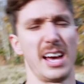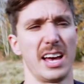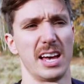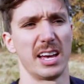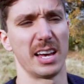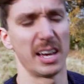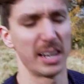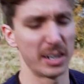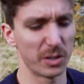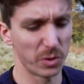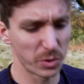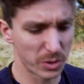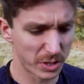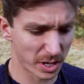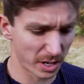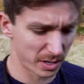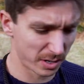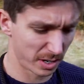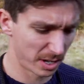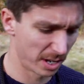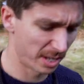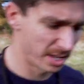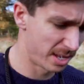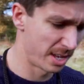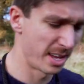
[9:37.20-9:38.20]
And also
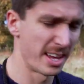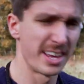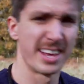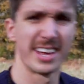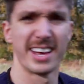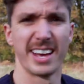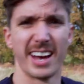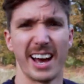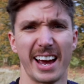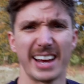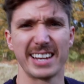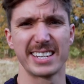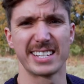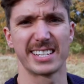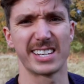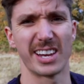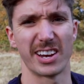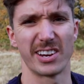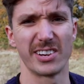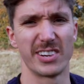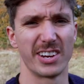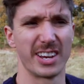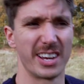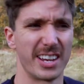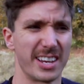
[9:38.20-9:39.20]
I need to
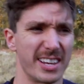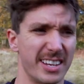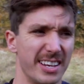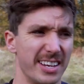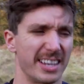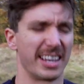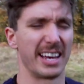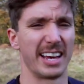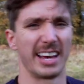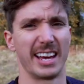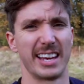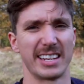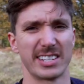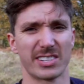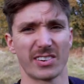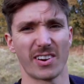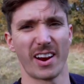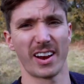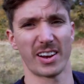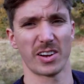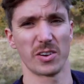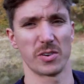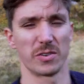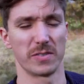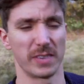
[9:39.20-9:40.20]
go and
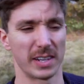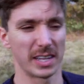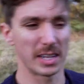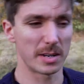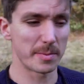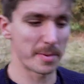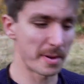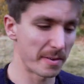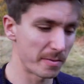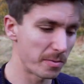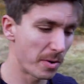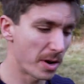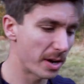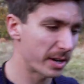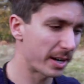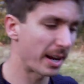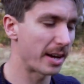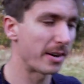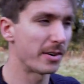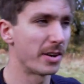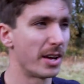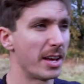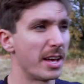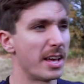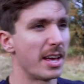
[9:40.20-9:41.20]
crack on with a little bit of work
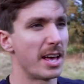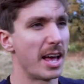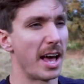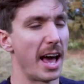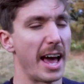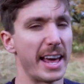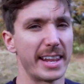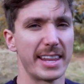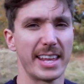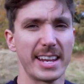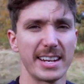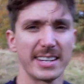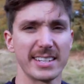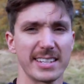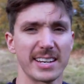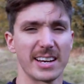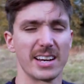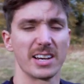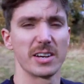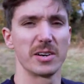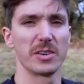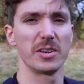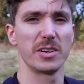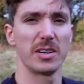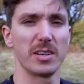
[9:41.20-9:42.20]
now, and then
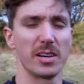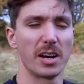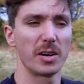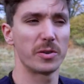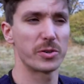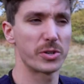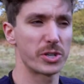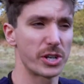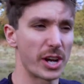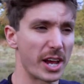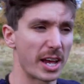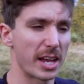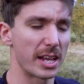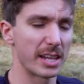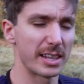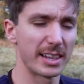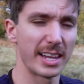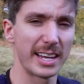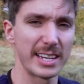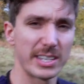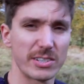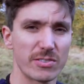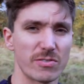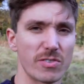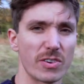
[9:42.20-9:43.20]
I'll share
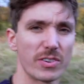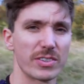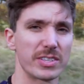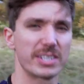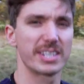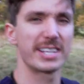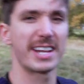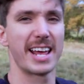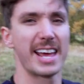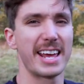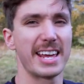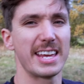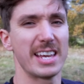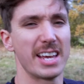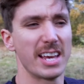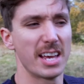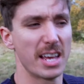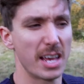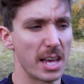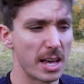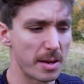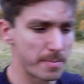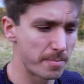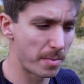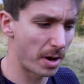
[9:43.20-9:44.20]
later on today
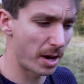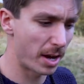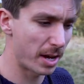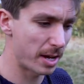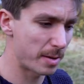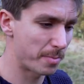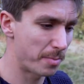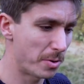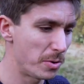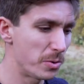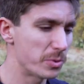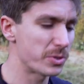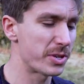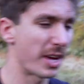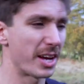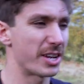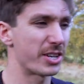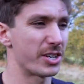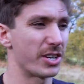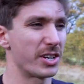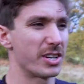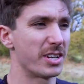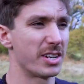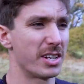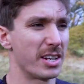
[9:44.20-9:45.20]
my pool
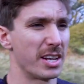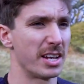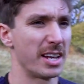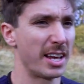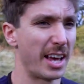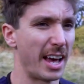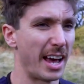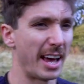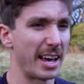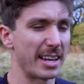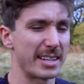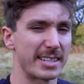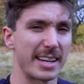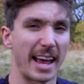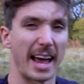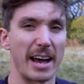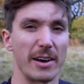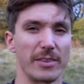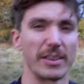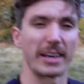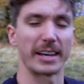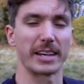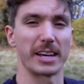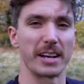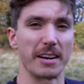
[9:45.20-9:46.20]
session and
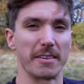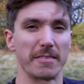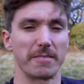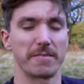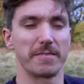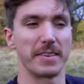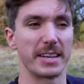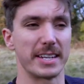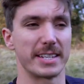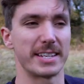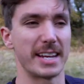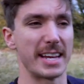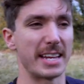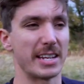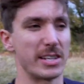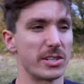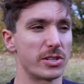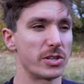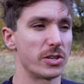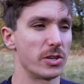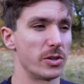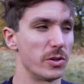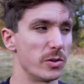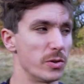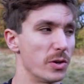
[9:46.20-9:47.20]
how that kind of fits
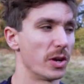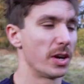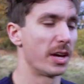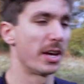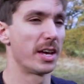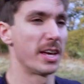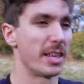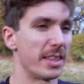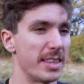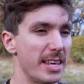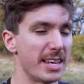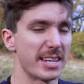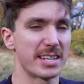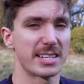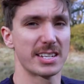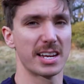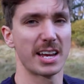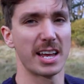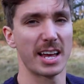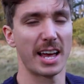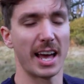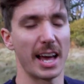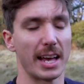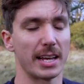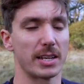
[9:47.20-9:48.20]
into this,
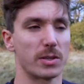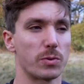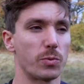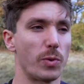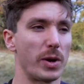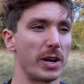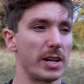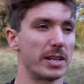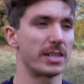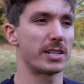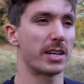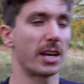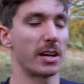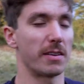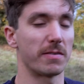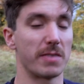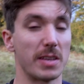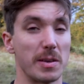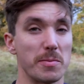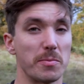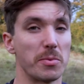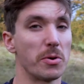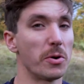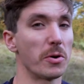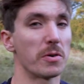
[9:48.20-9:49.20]
as well as kind of
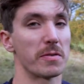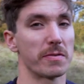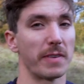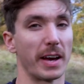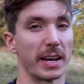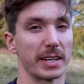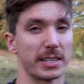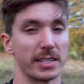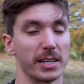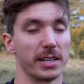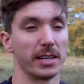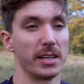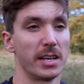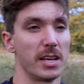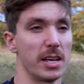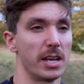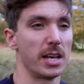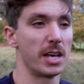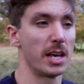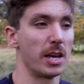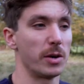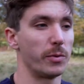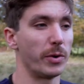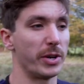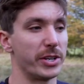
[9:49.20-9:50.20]
the important factor,
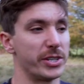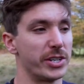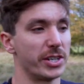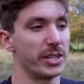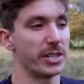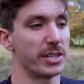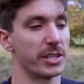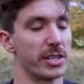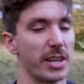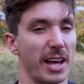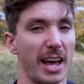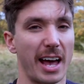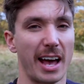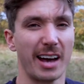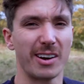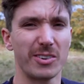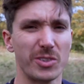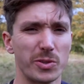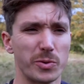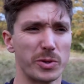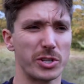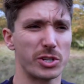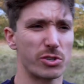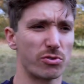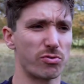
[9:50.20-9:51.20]
which is how
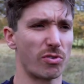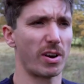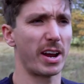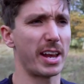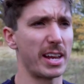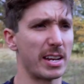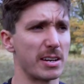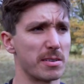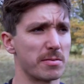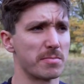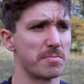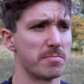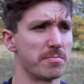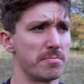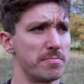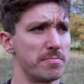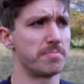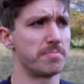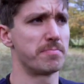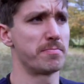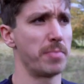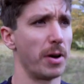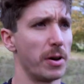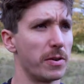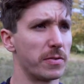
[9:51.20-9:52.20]
do we train
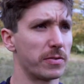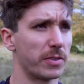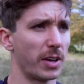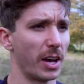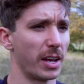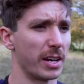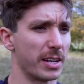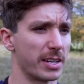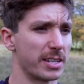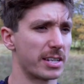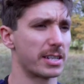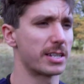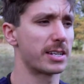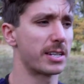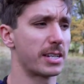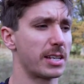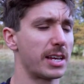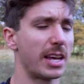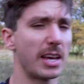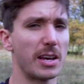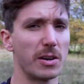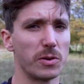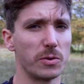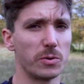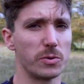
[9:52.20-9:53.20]
both kind of
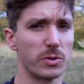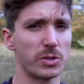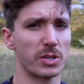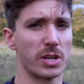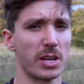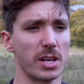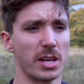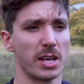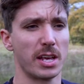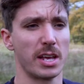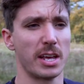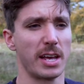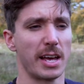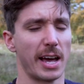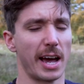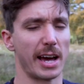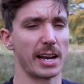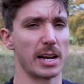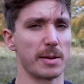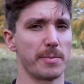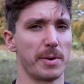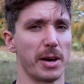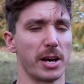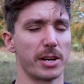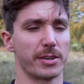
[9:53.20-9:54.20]
skills
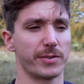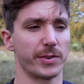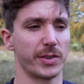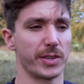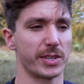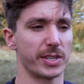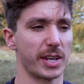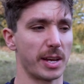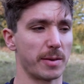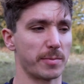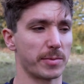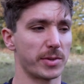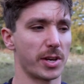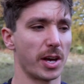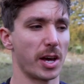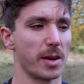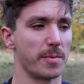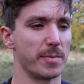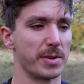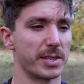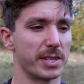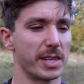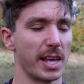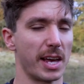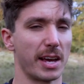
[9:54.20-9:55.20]
and hypertrophy at the same
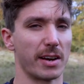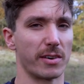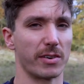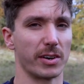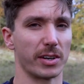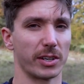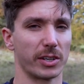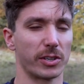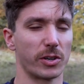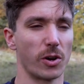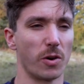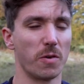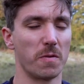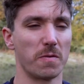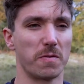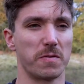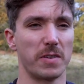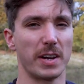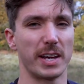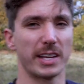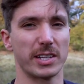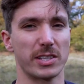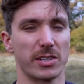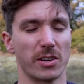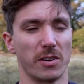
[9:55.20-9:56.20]
time? Is there a
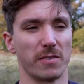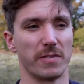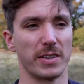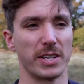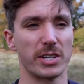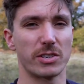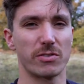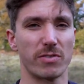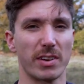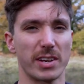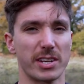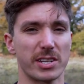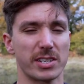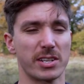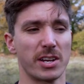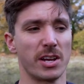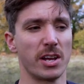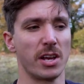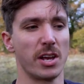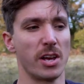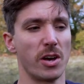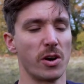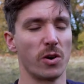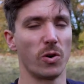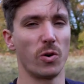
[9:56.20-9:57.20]
conflict of interest,
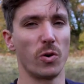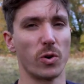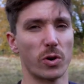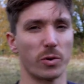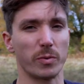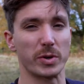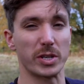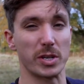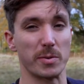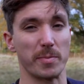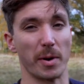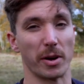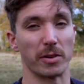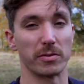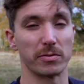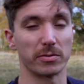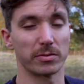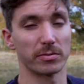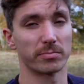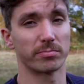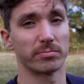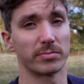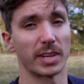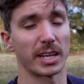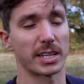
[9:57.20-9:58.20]
or can we do
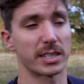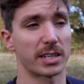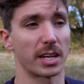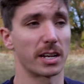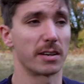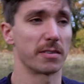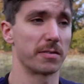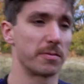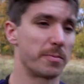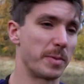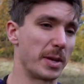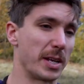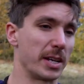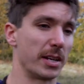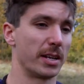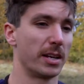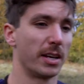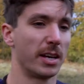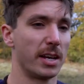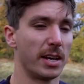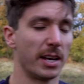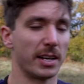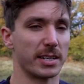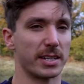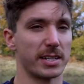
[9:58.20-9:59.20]
both? That's kind of been,
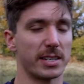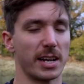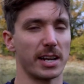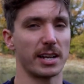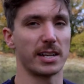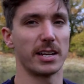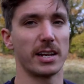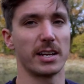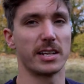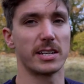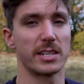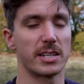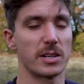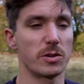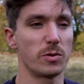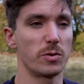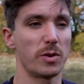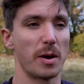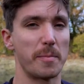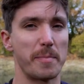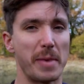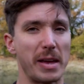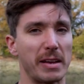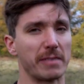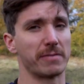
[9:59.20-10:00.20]
as I said, still
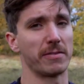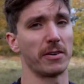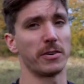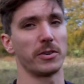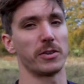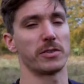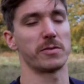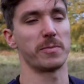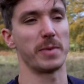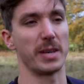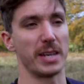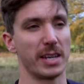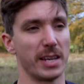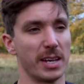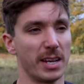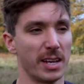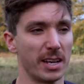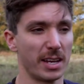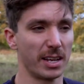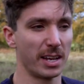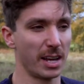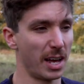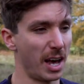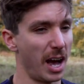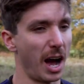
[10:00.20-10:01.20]
a main focus for me.
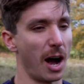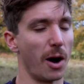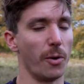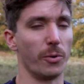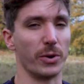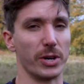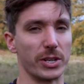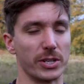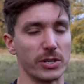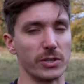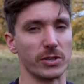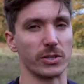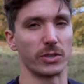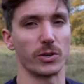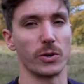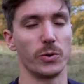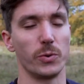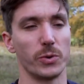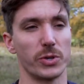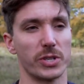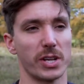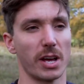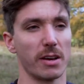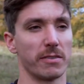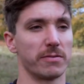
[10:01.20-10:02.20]
I want to do the
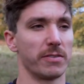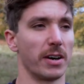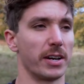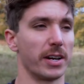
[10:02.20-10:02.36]
cool stuff.